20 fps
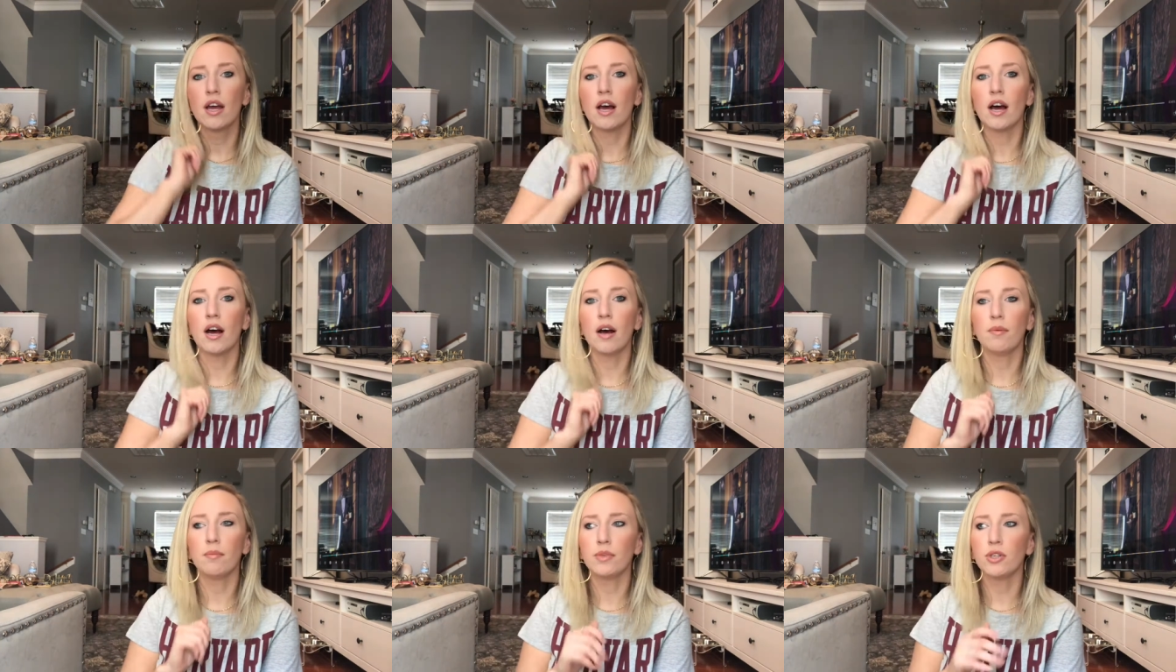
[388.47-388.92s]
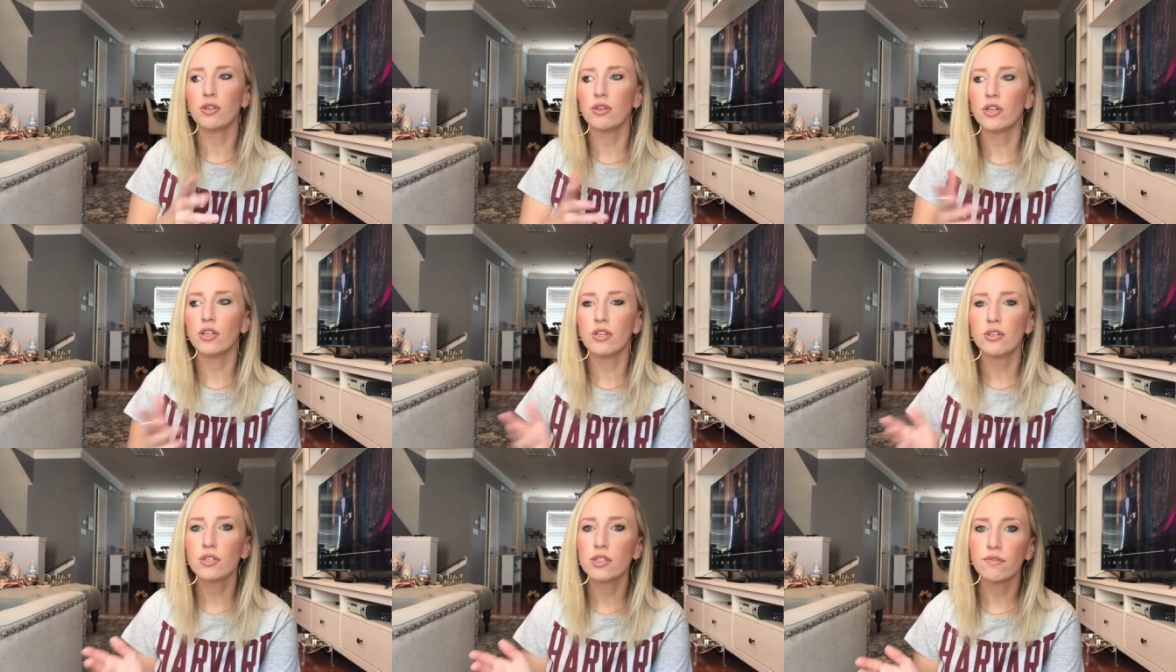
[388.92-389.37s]
Um, you
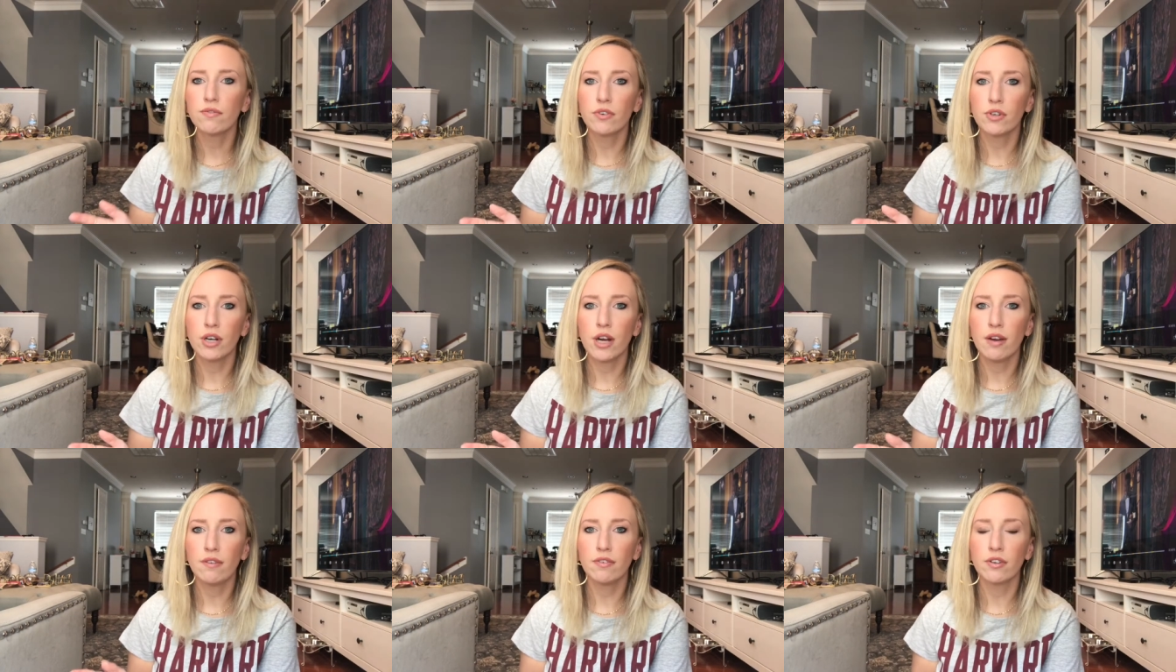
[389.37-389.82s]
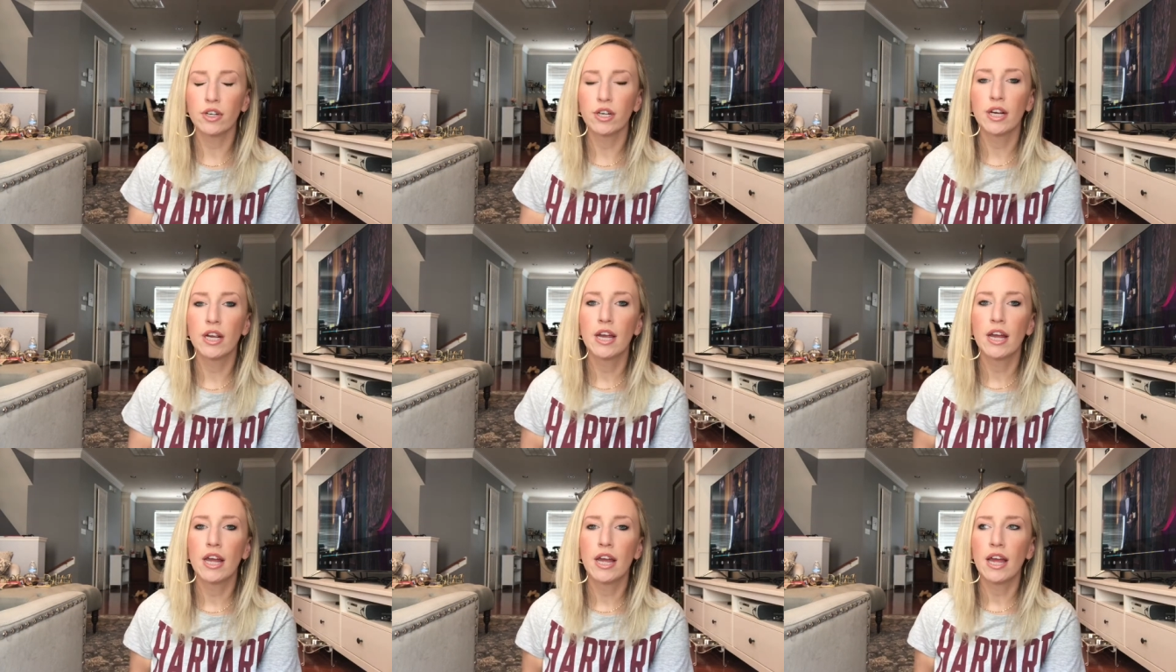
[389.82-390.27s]
can use it
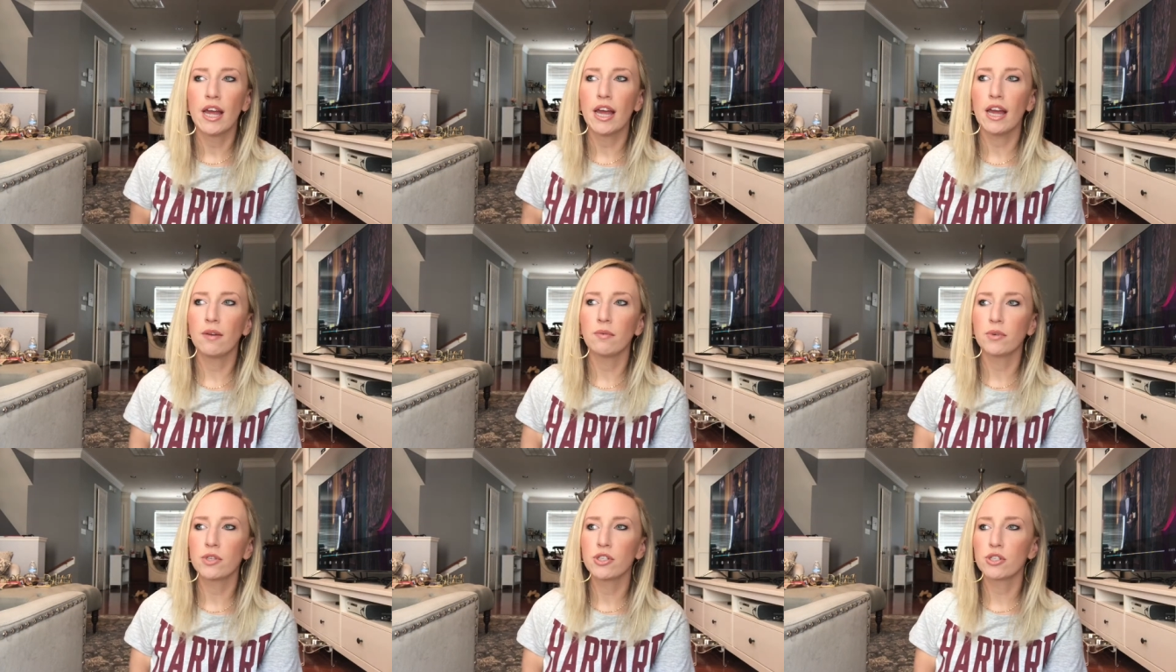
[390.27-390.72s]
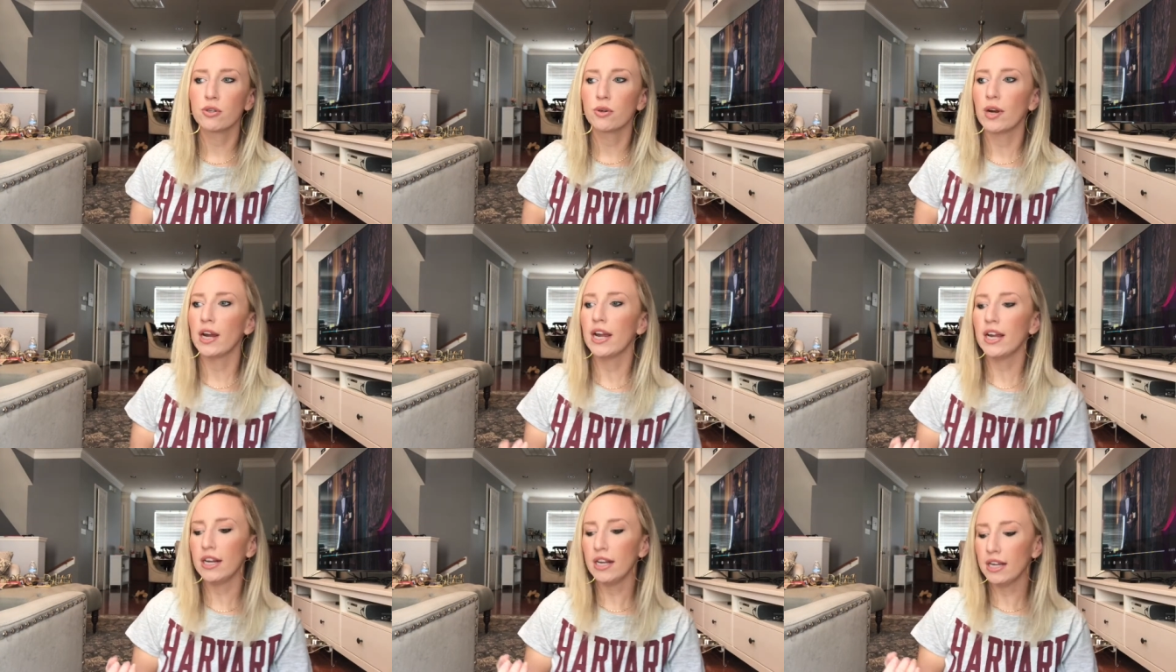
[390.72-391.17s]
forever. And what's
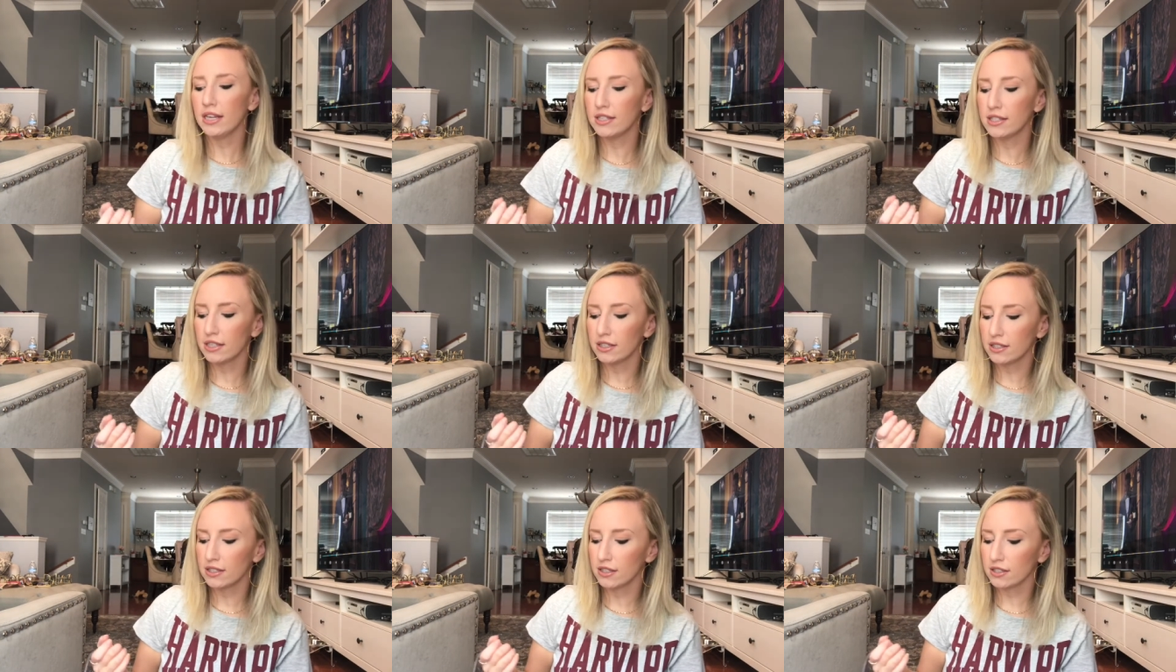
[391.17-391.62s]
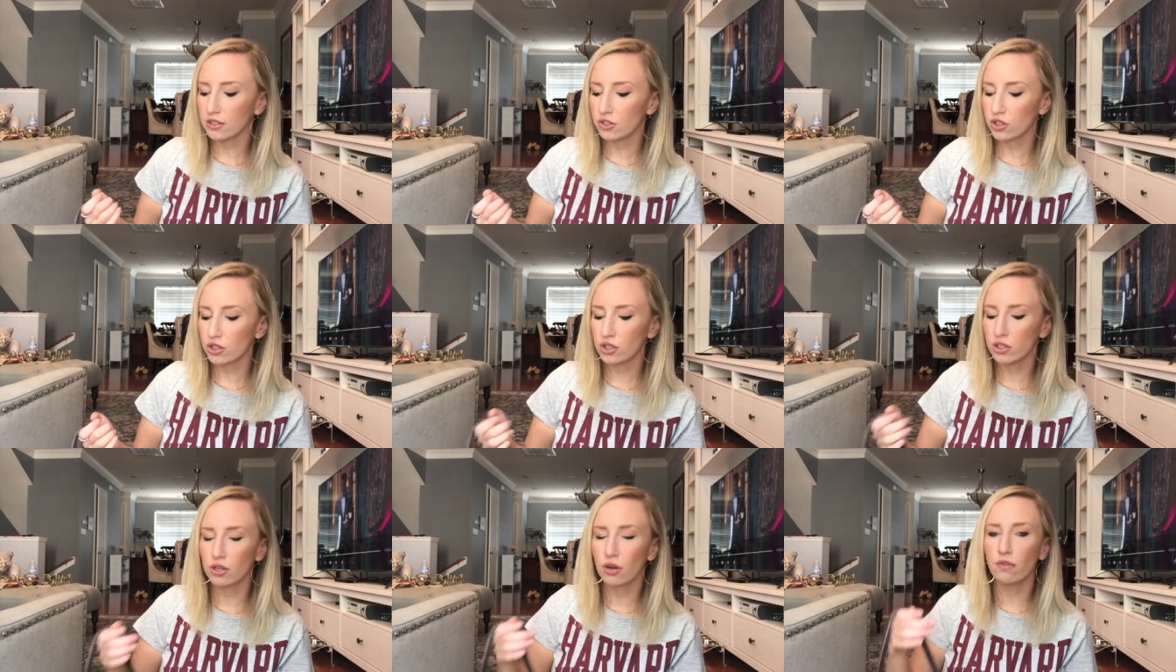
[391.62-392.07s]
great is it's
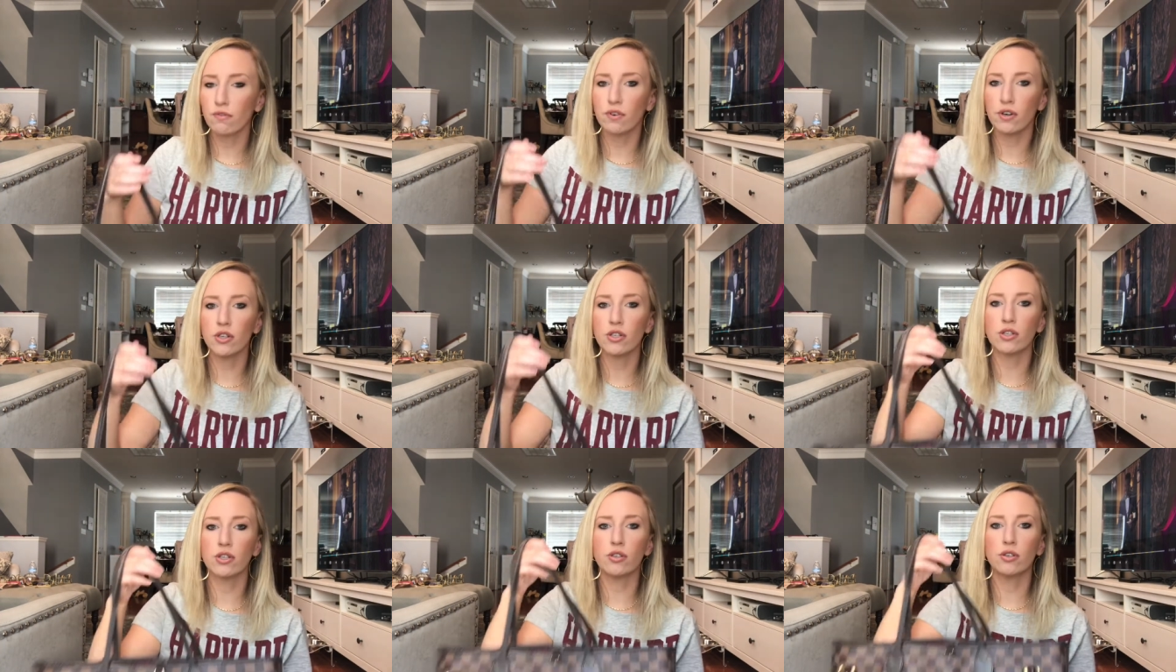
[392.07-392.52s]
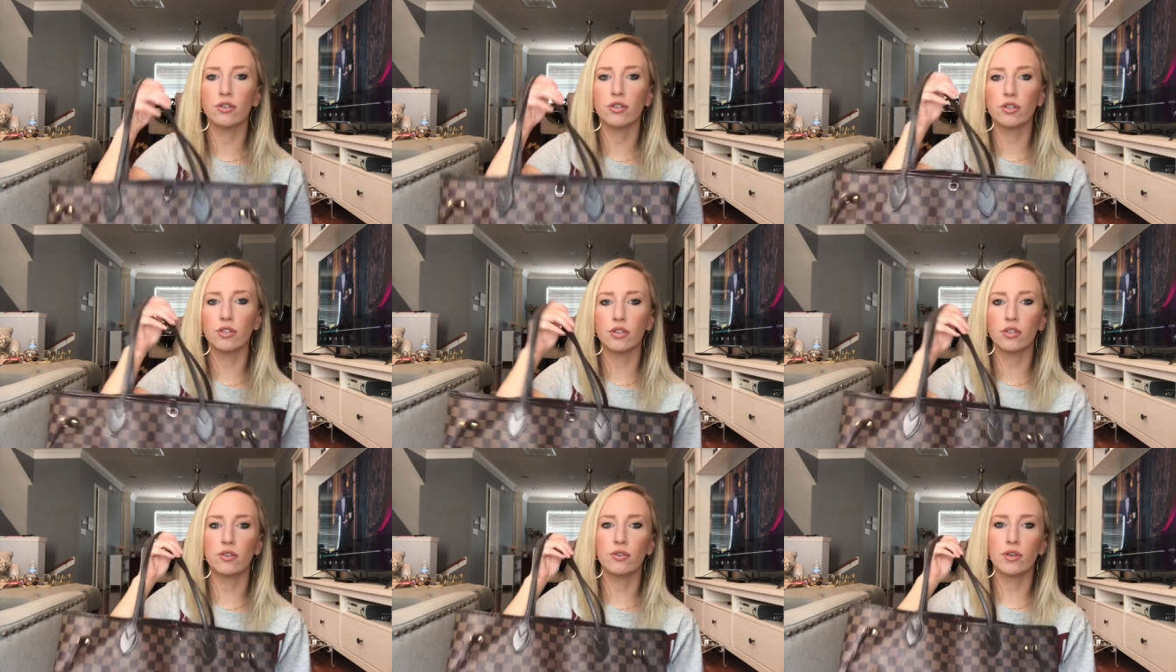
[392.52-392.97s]
just so versatile.
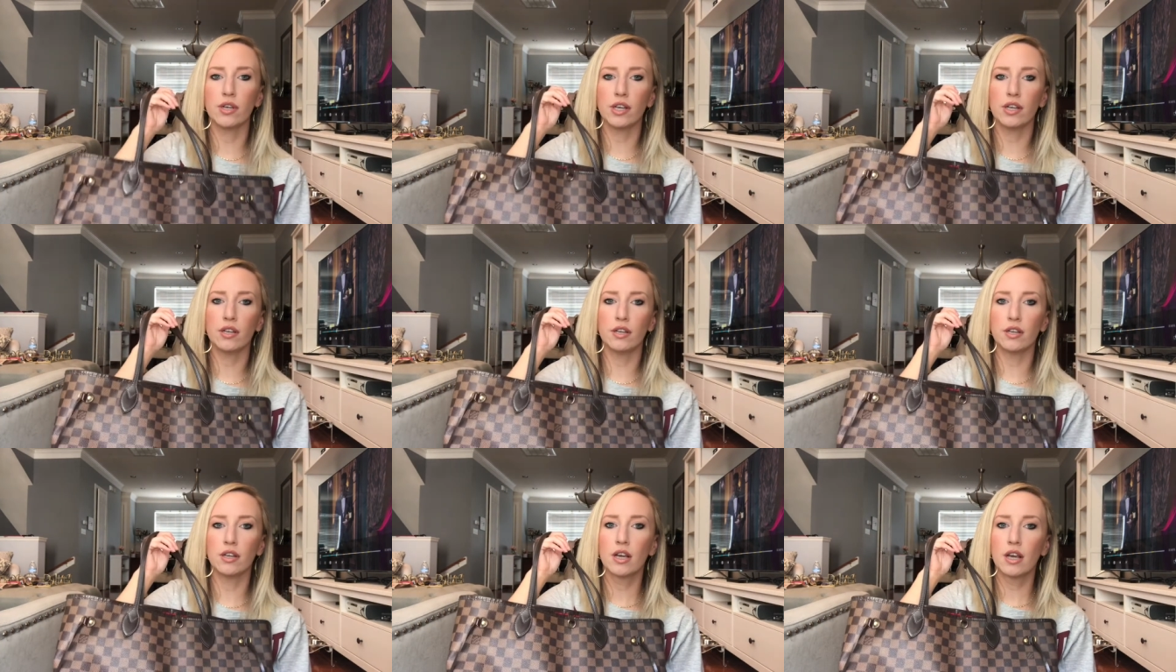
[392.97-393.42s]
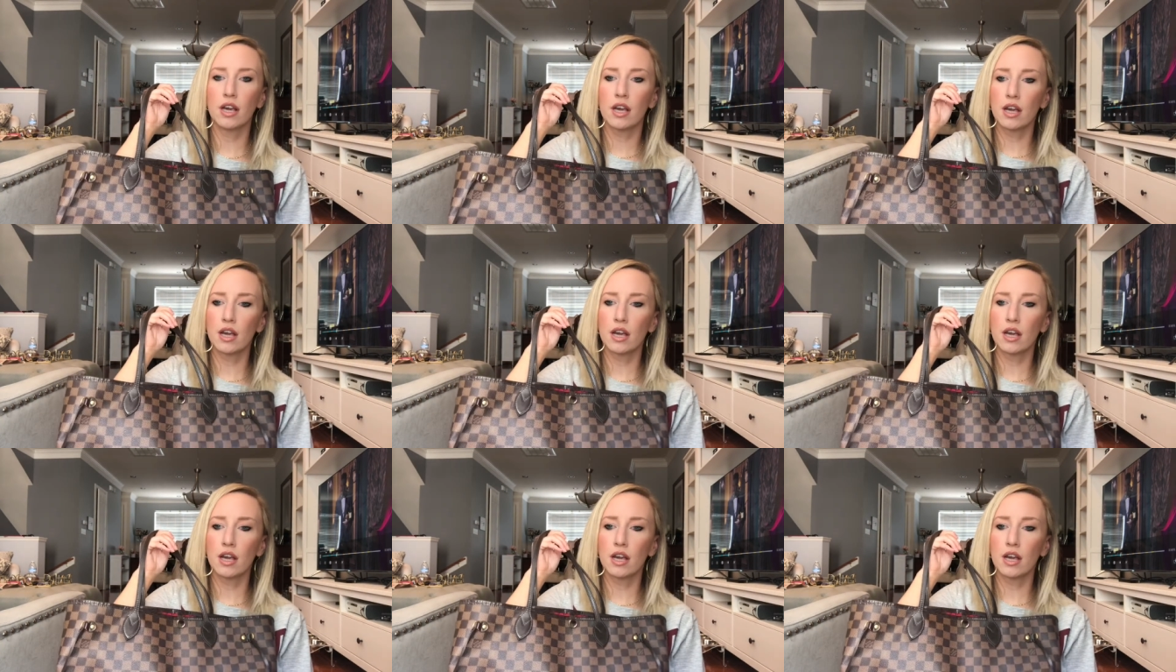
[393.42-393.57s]
So you can